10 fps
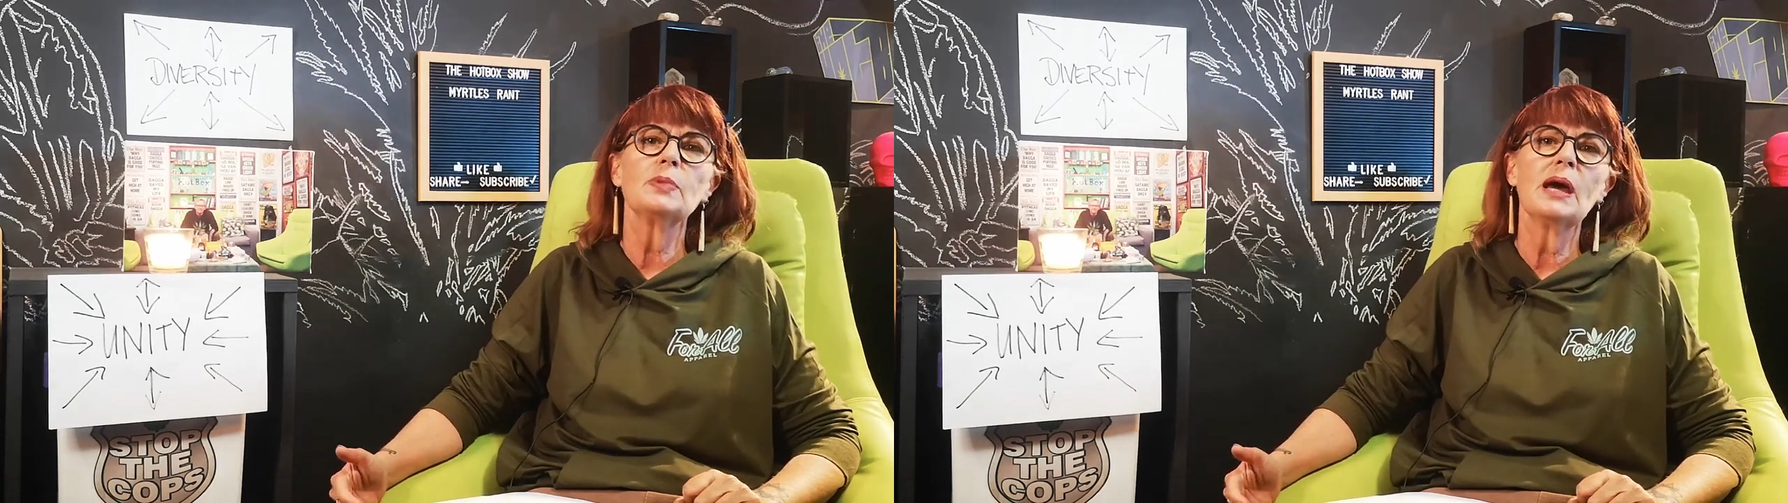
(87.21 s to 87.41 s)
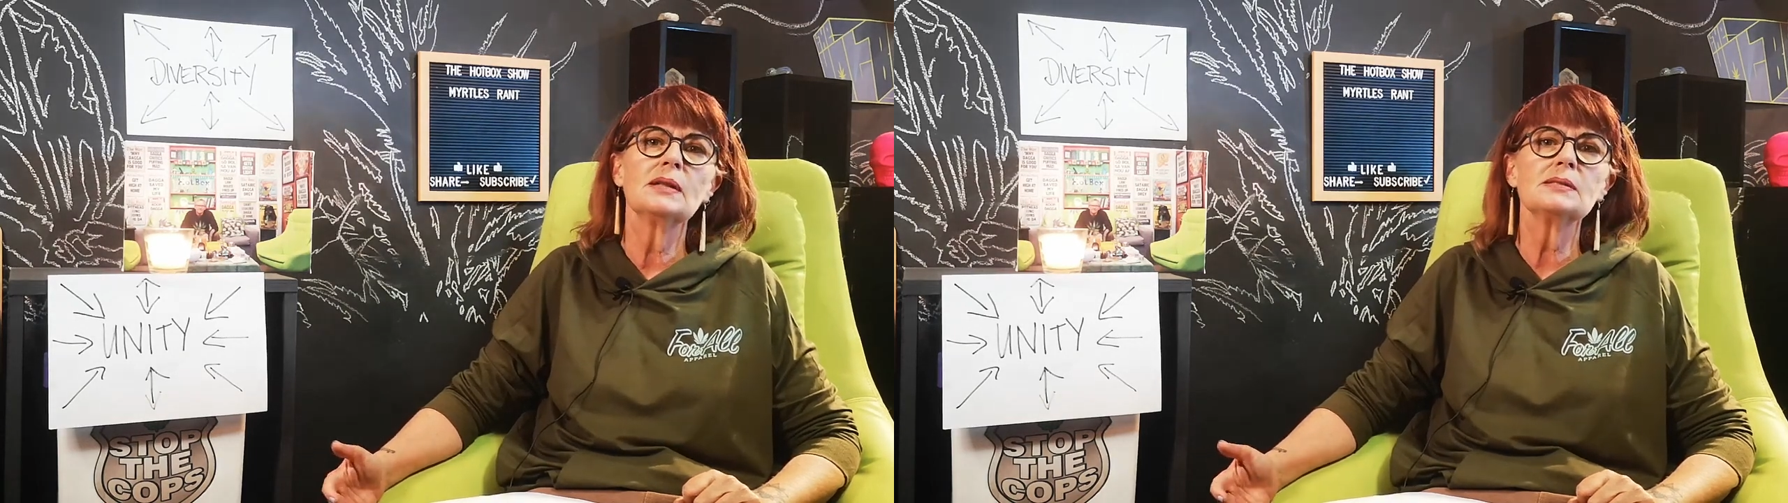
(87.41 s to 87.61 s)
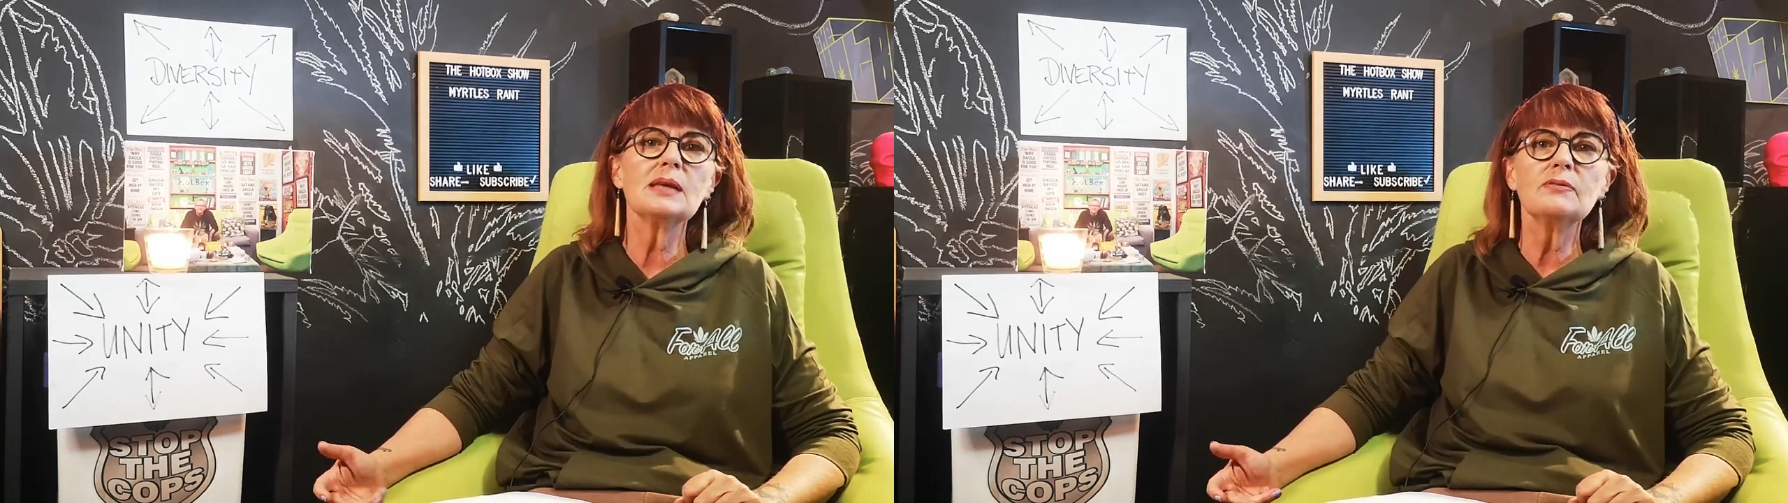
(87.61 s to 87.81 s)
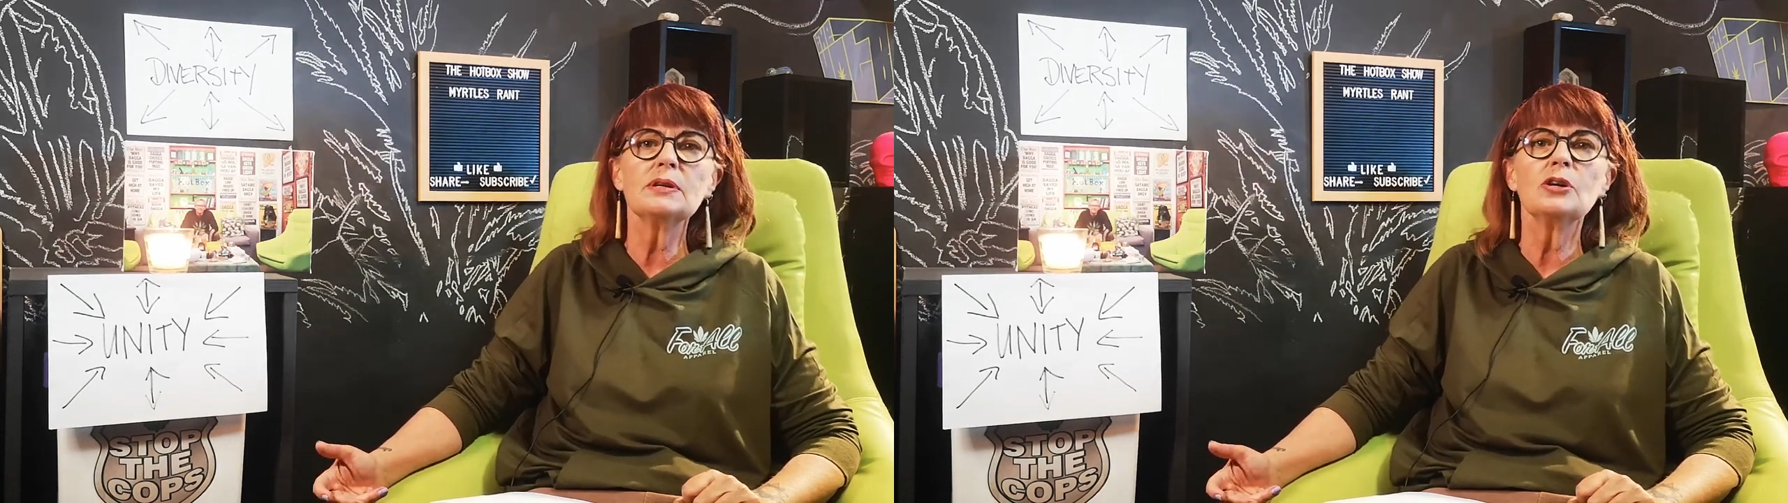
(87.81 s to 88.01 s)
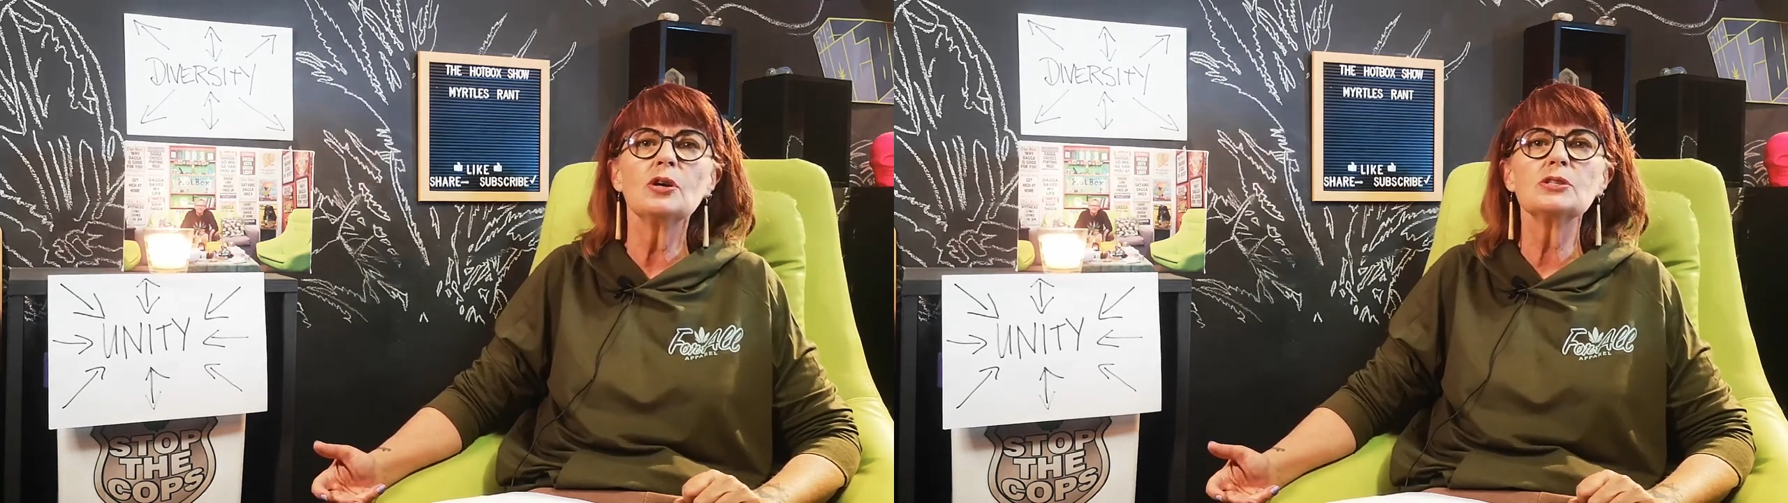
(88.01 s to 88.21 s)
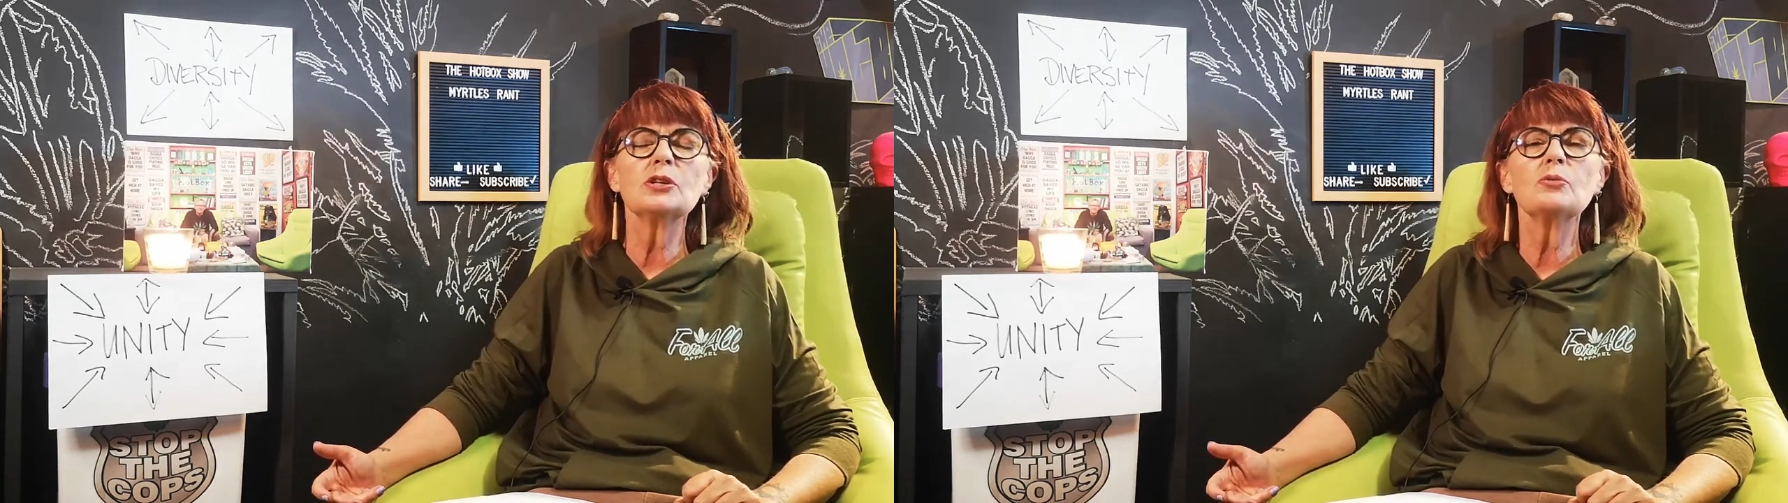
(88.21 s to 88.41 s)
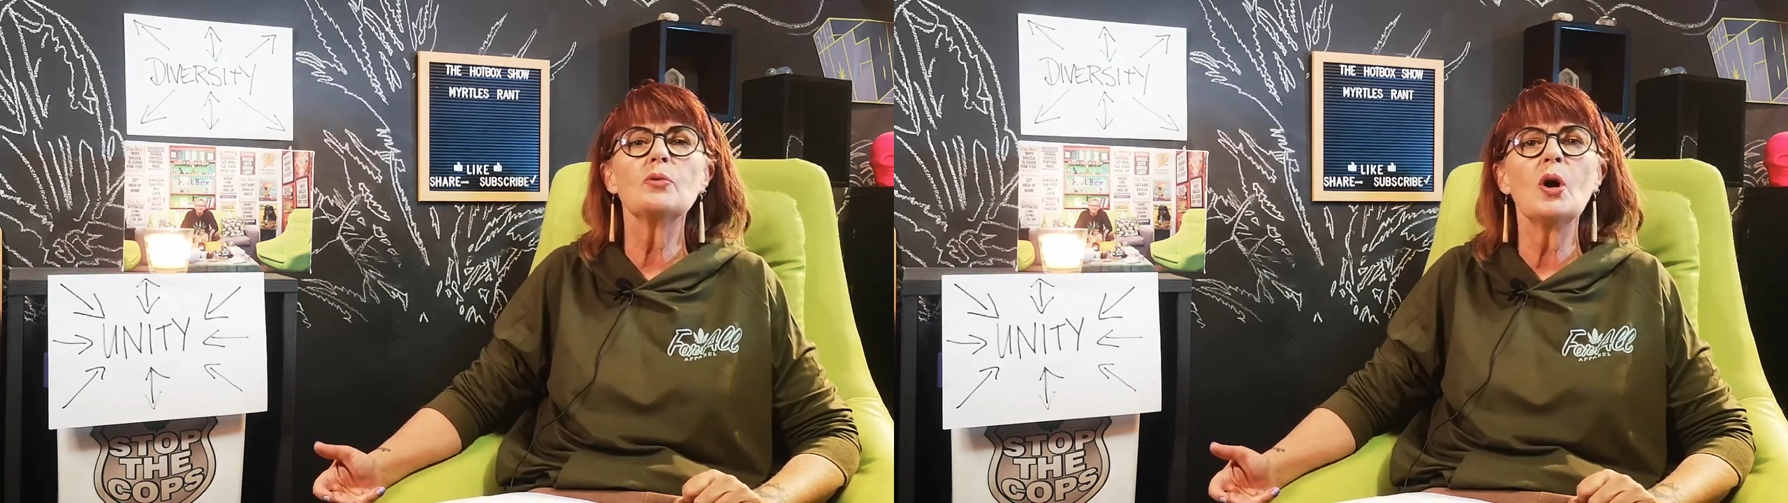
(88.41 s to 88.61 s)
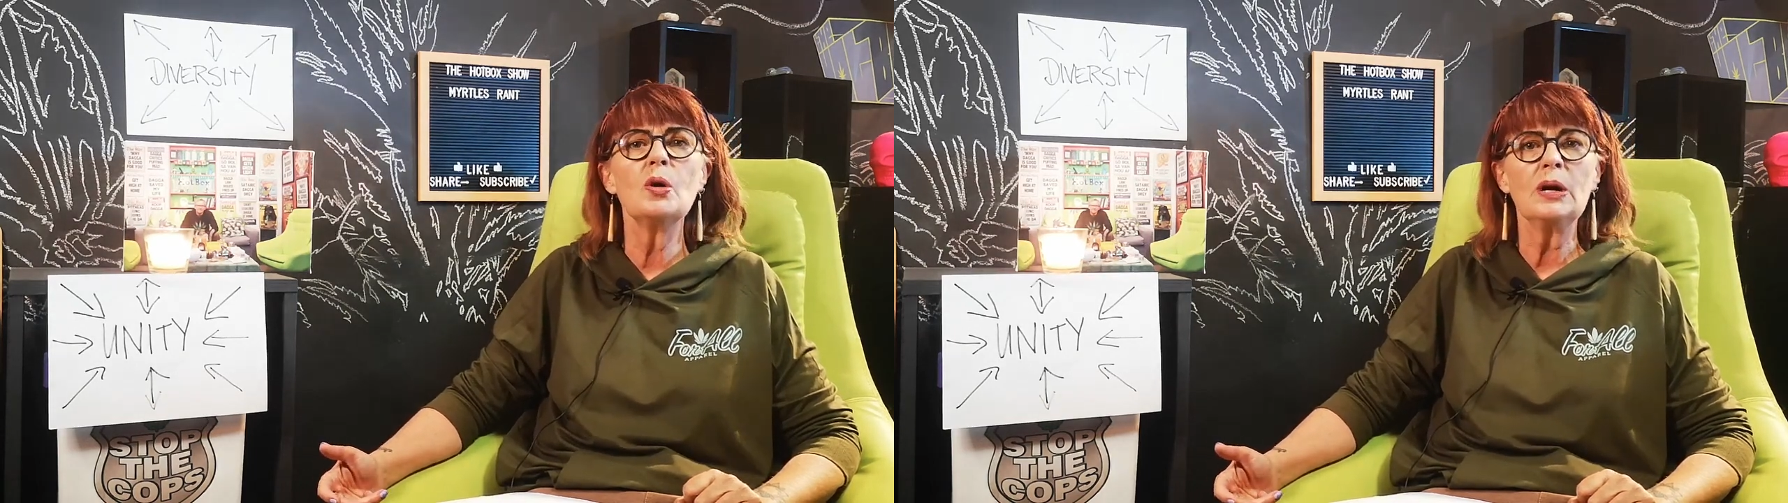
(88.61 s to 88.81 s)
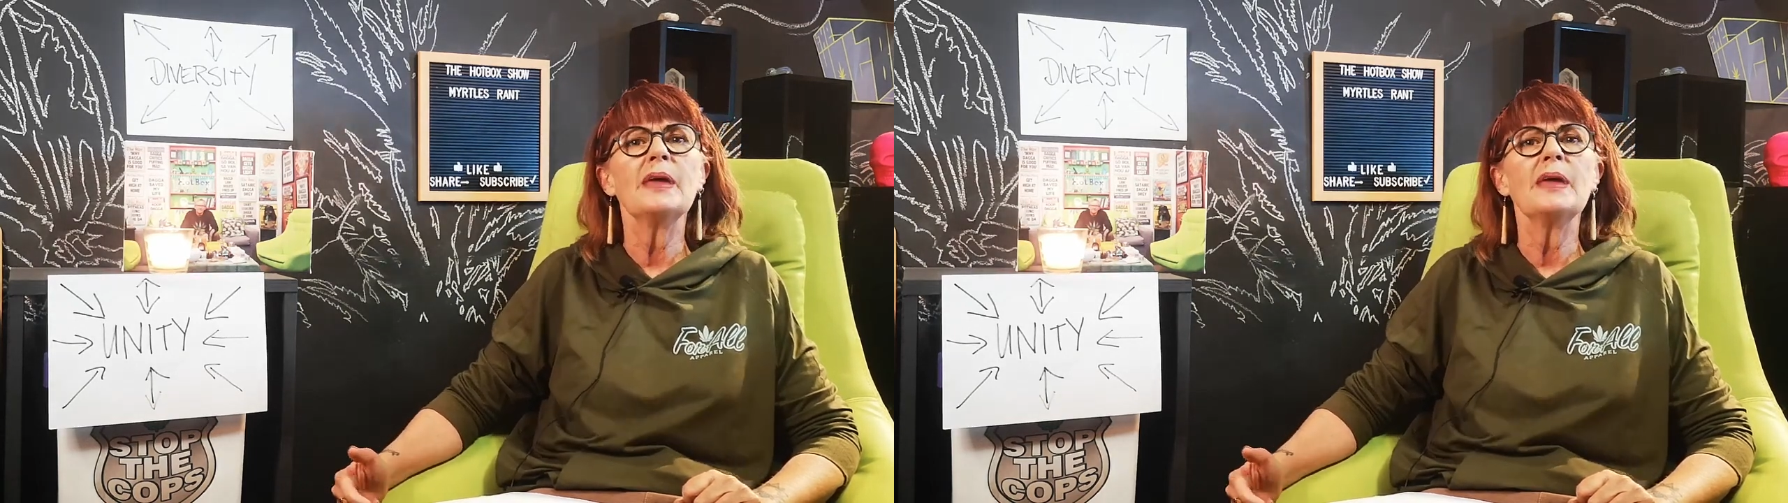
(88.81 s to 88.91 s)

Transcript: we had 7 years in a row,